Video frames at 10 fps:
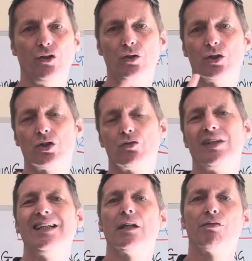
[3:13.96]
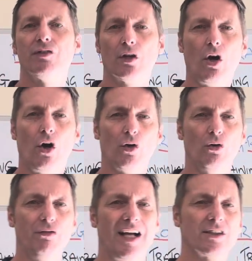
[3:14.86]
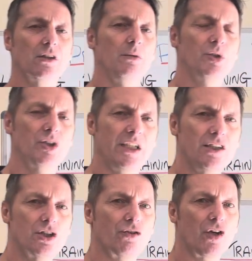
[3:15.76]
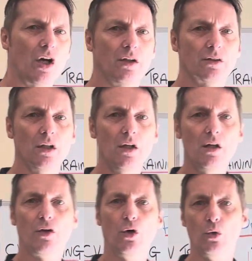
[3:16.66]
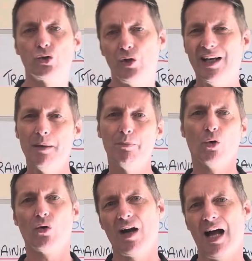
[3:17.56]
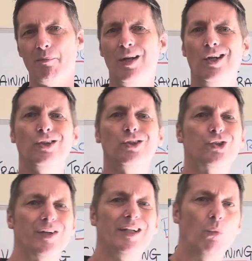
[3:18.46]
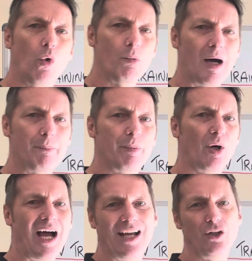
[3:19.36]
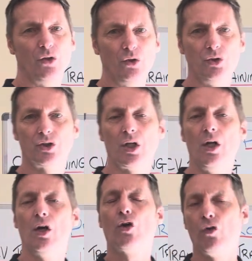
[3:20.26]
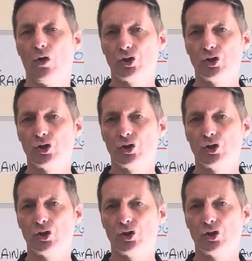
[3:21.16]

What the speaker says: use 3 different cardiovascular machines throughout the whole training program. During the warm-up, I used cross